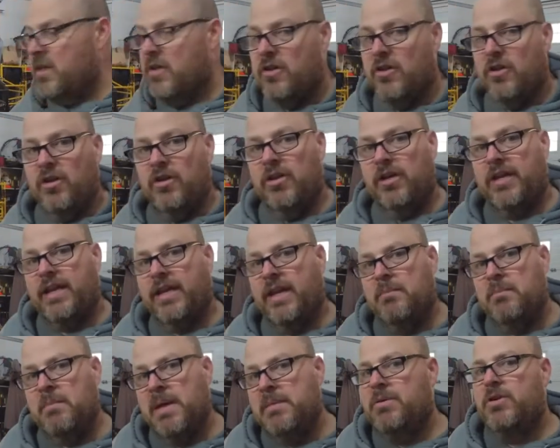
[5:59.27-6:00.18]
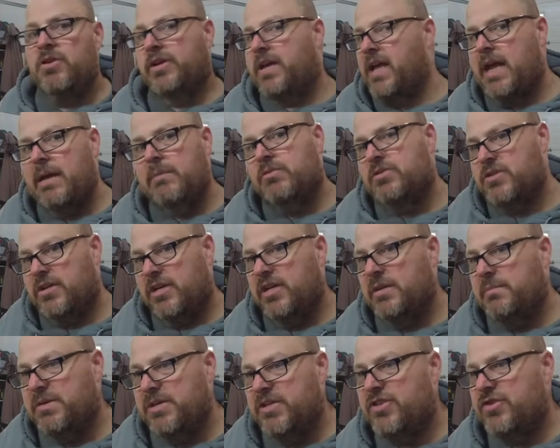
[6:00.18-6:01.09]
you're looking at maybe your cables are
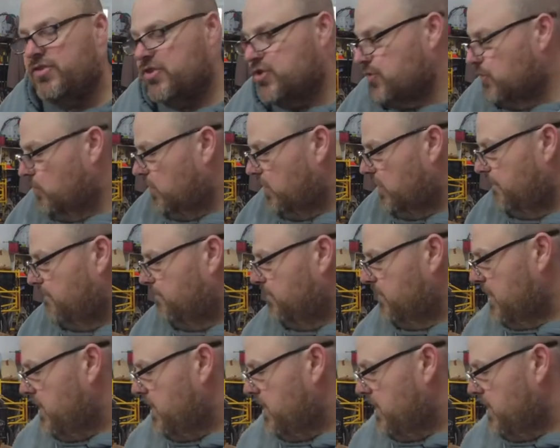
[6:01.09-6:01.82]
gonna be too short.